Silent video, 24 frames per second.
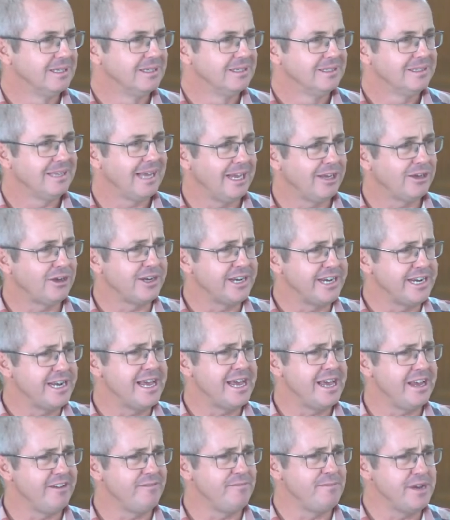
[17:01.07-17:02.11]
they got in
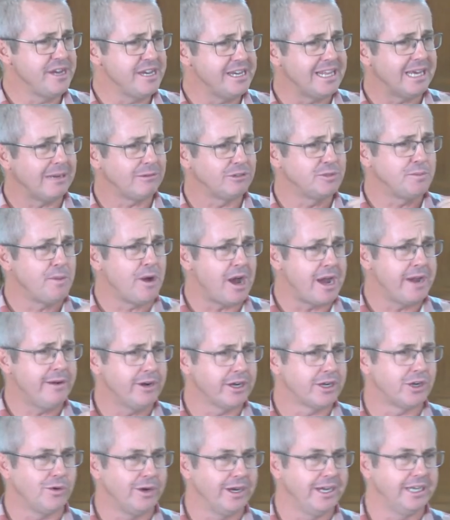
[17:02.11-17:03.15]
ahead of me. That was my
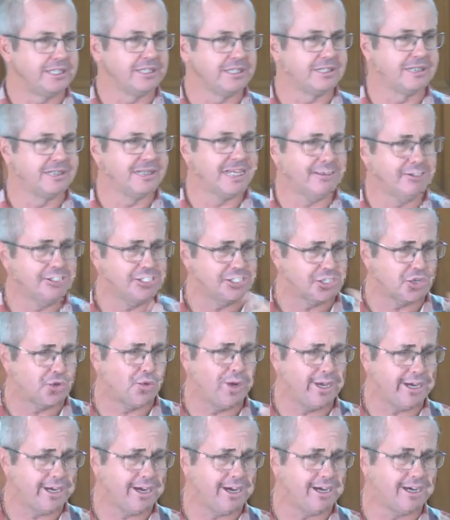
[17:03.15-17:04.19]
request. They were just
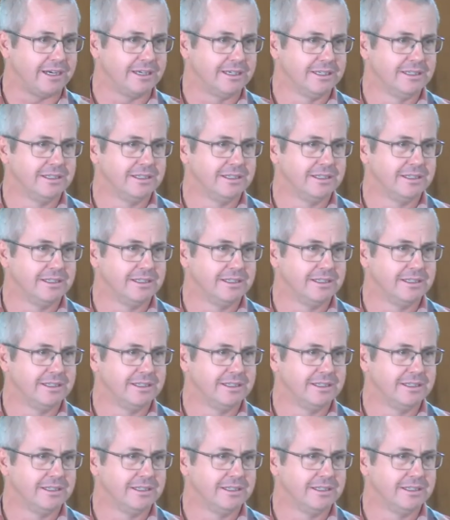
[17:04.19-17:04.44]
quicker.